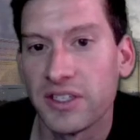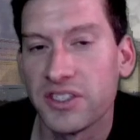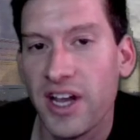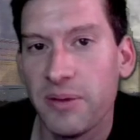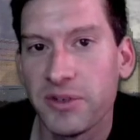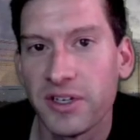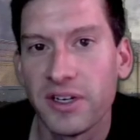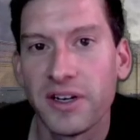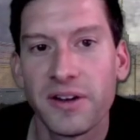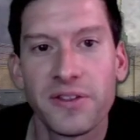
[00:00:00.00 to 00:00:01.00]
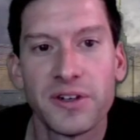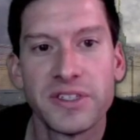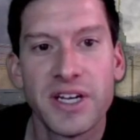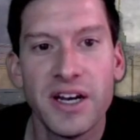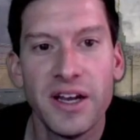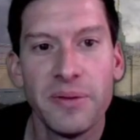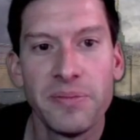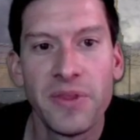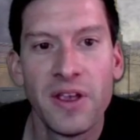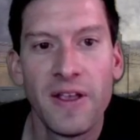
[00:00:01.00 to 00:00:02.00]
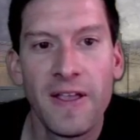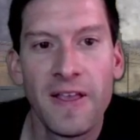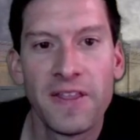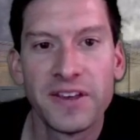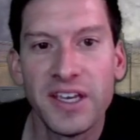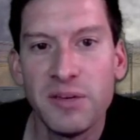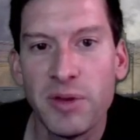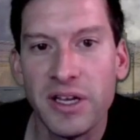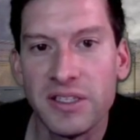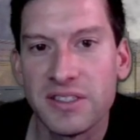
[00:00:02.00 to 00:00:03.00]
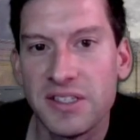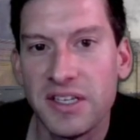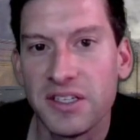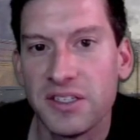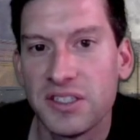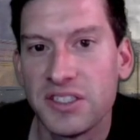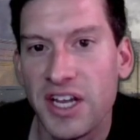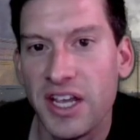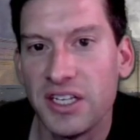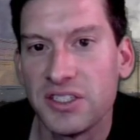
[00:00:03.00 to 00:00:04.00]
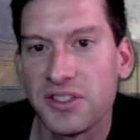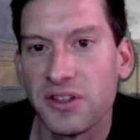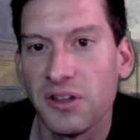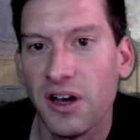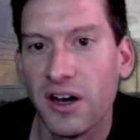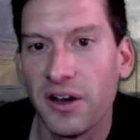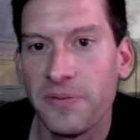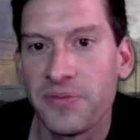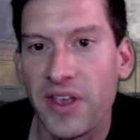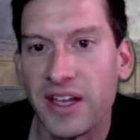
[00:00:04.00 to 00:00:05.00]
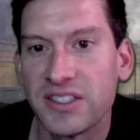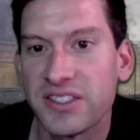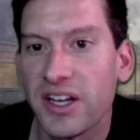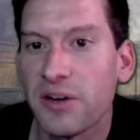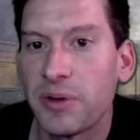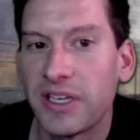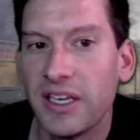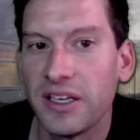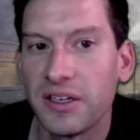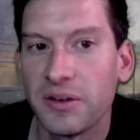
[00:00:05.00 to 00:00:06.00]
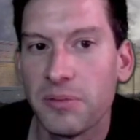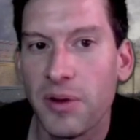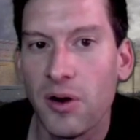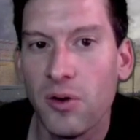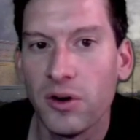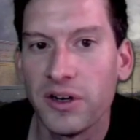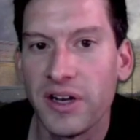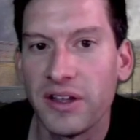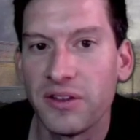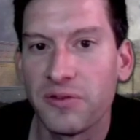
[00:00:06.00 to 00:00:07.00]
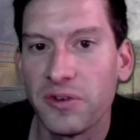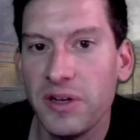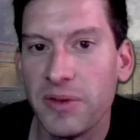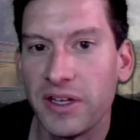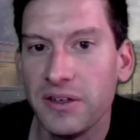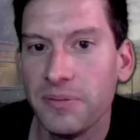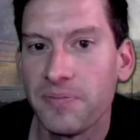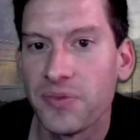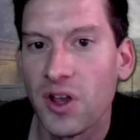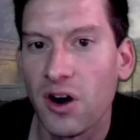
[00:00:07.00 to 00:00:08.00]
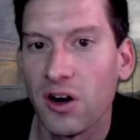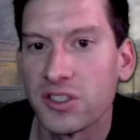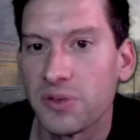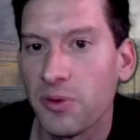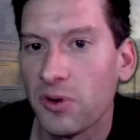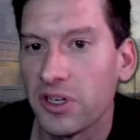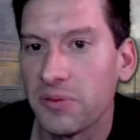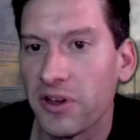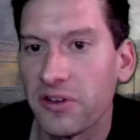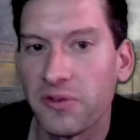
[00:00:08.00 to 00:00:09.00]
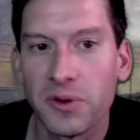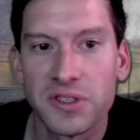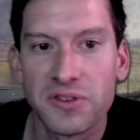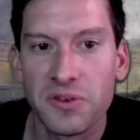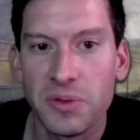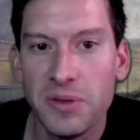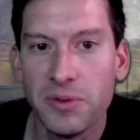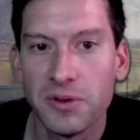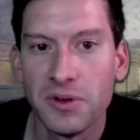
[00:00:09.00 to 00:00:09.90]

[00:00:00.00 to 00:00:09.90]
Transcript: chapter, third time, the kingmen seek to change the law and set up a king. Pahoran and the freemen are supported by the voice of the people.